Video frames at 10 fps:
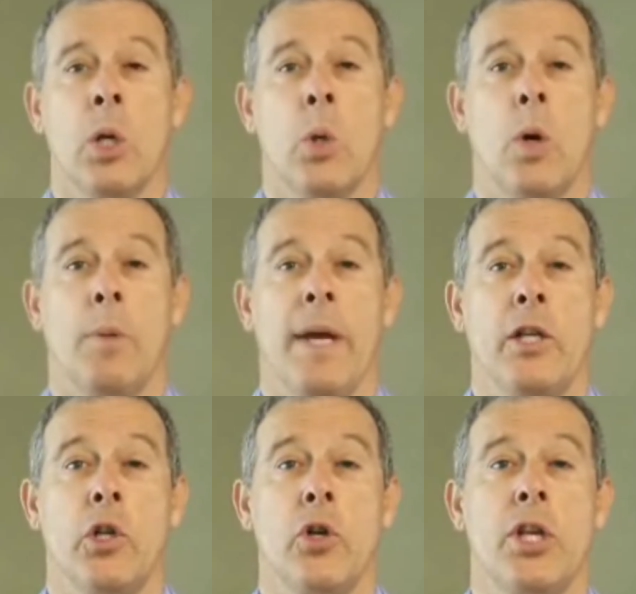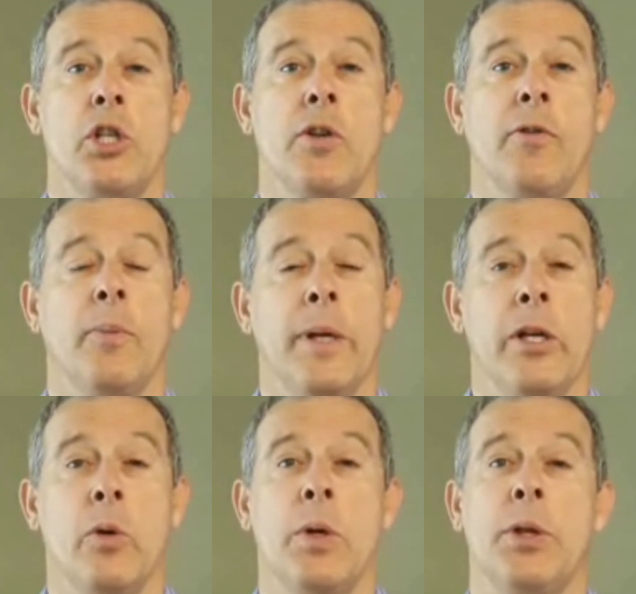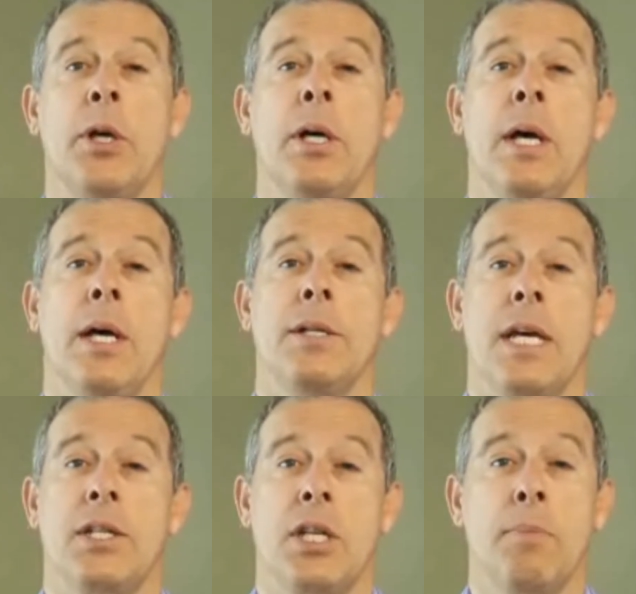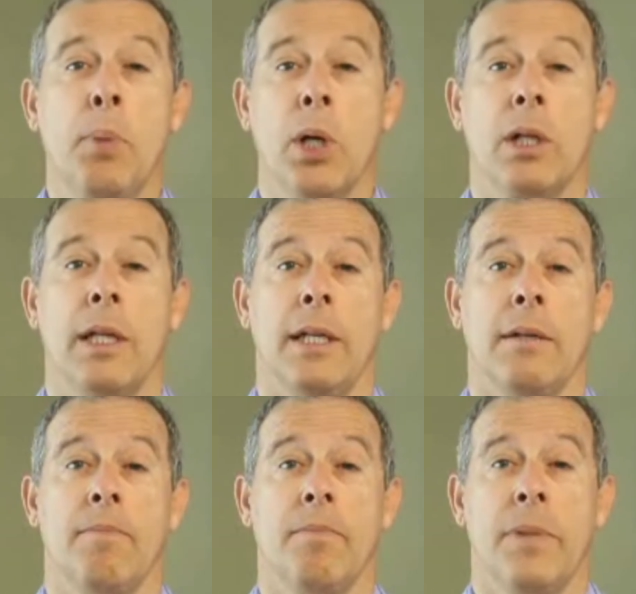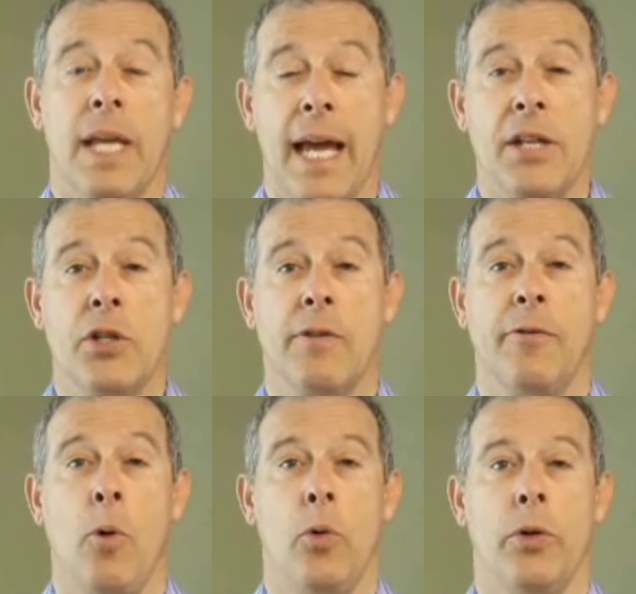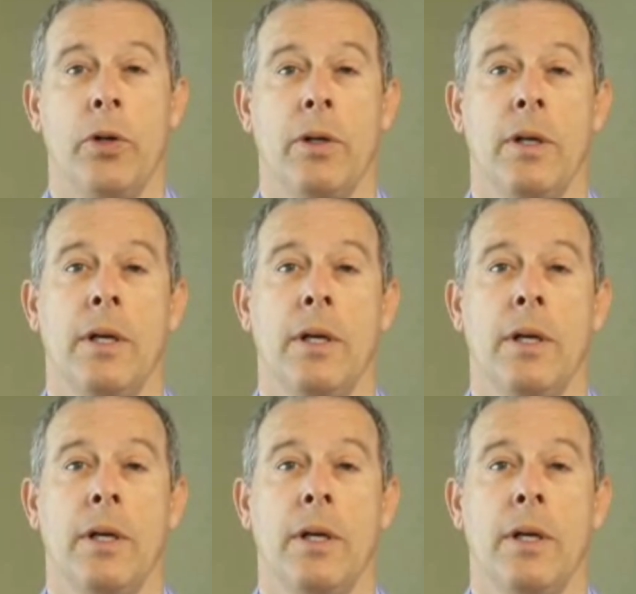You want to make sure that you're familiar with the testing booklet, the answer folder,